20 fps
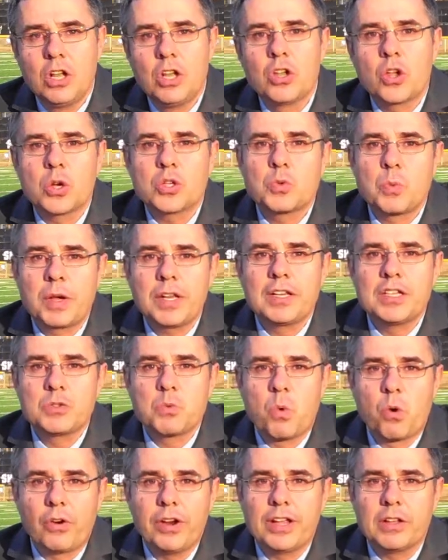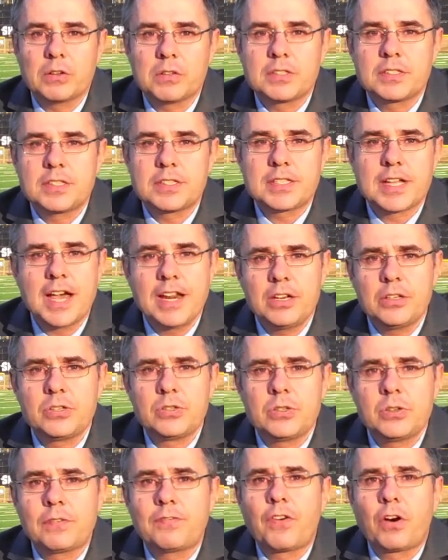Coach Whitley's War Eagles decided to
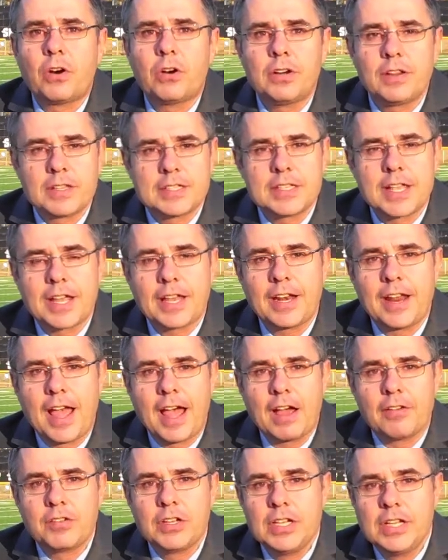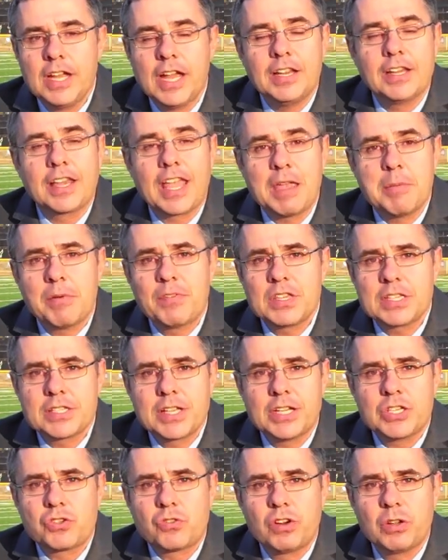defer to the second half, and the game of the
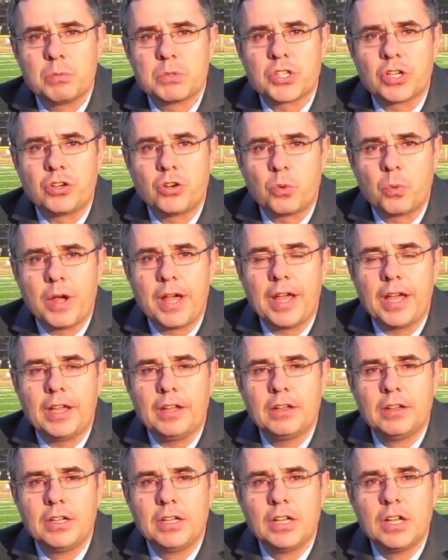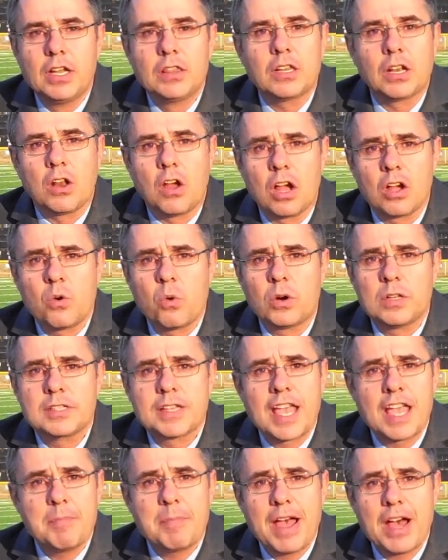century was underway. The Longhorns
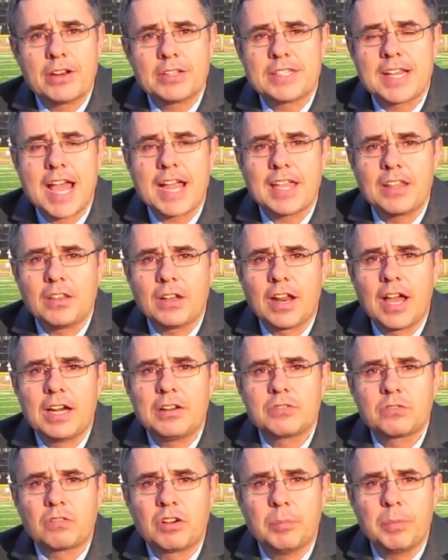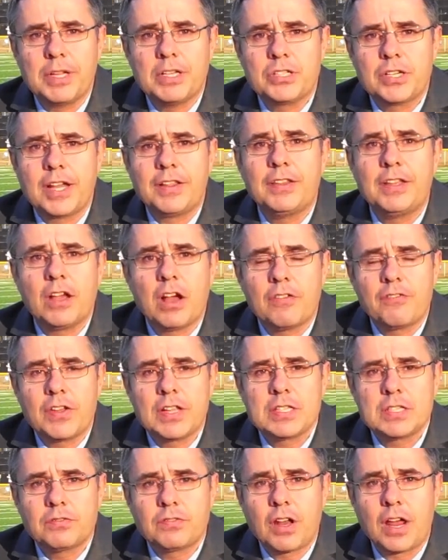came out attacking the line of scrimmage, and the
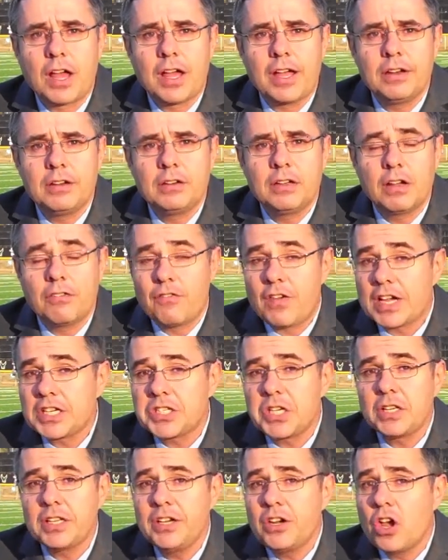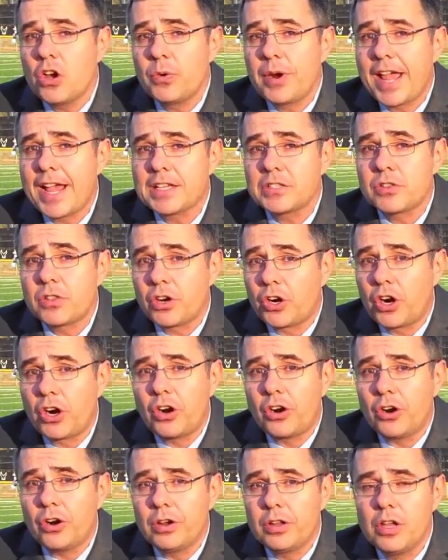offensive line, affectionately known as the
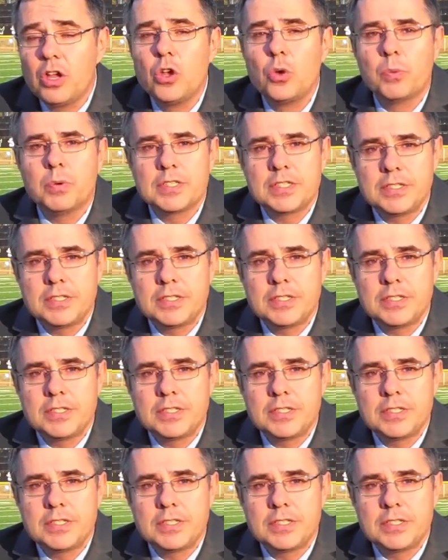Herd, was